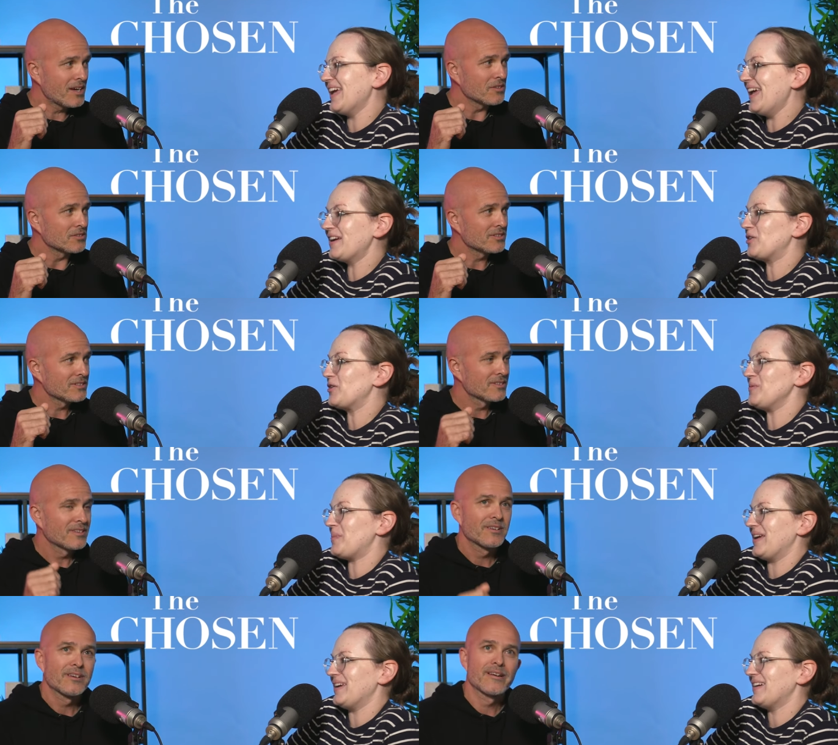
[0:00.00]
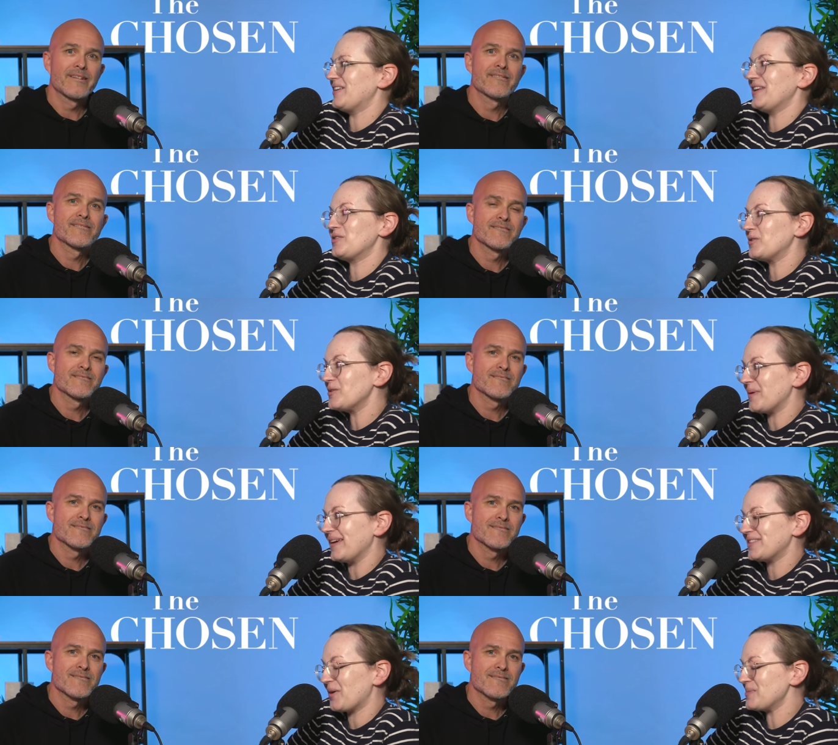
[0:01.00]
Speaker 1: else. It could be. It could
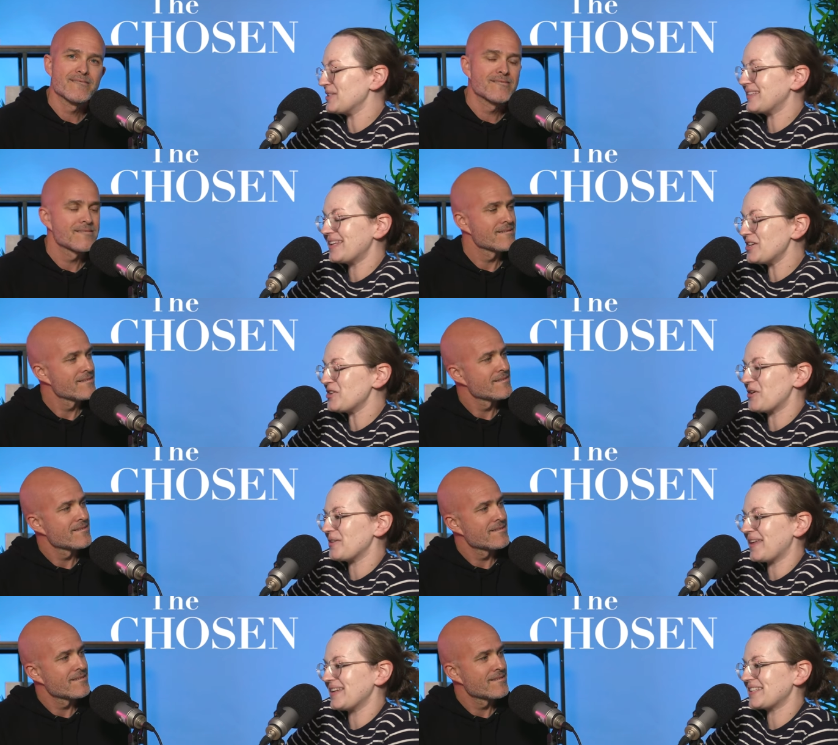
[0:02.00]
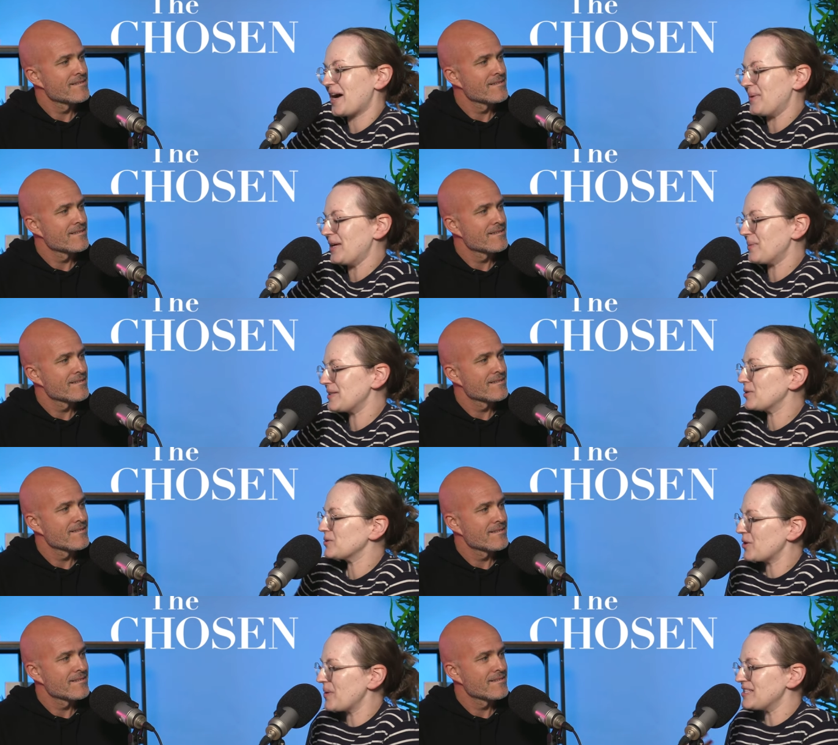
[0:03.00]
be. So I'm just letting you know that that's coming, but it's
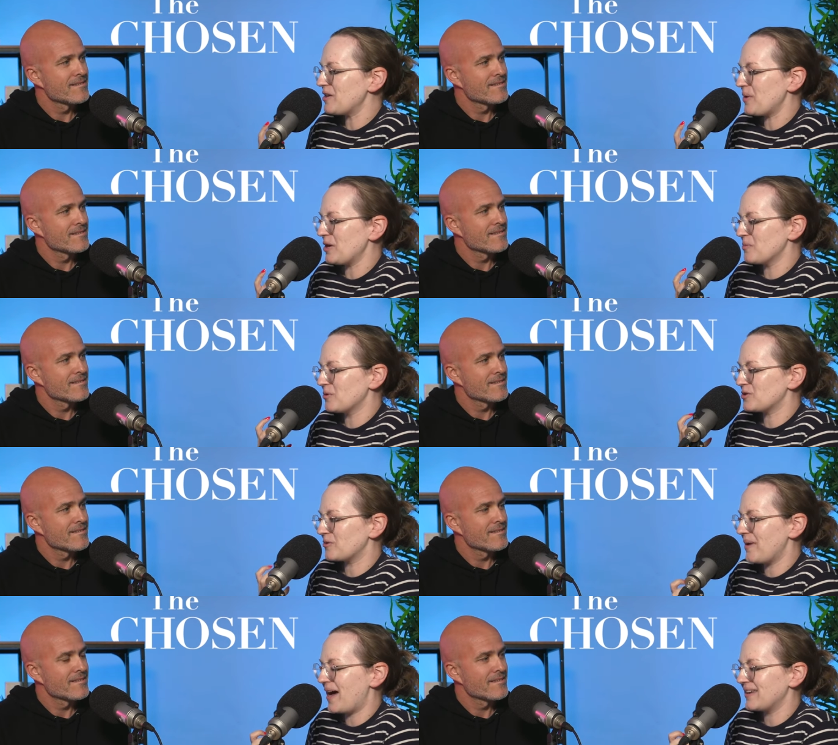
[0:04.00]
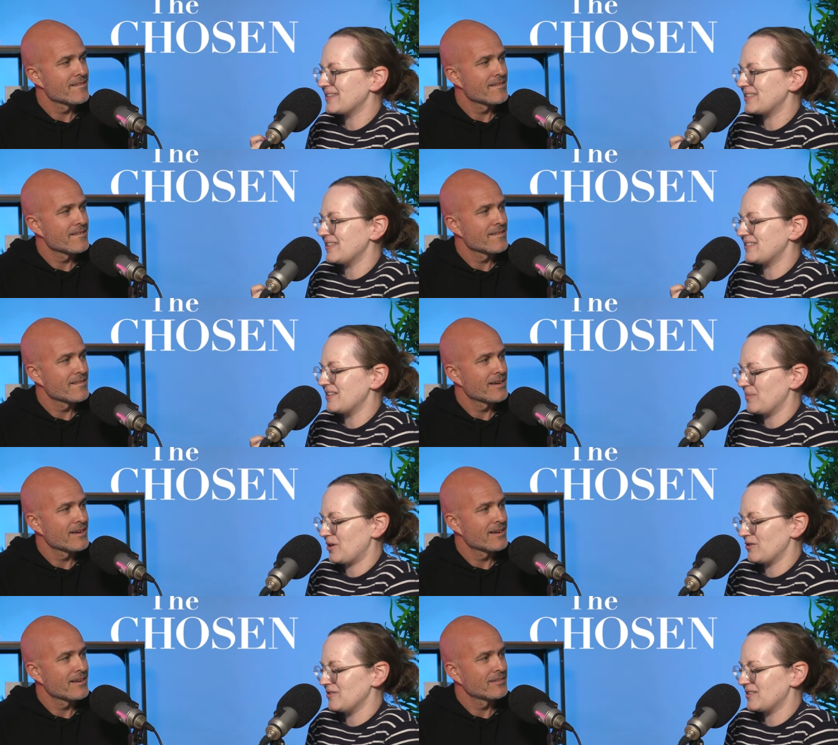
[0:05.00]
also meant to be a more dramatic season,
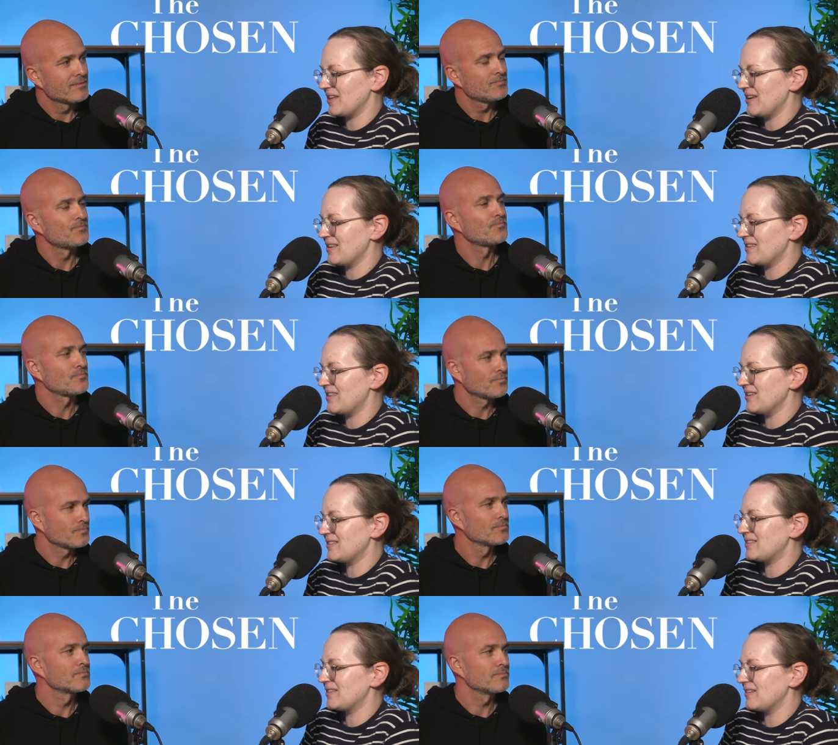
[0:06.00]
because in this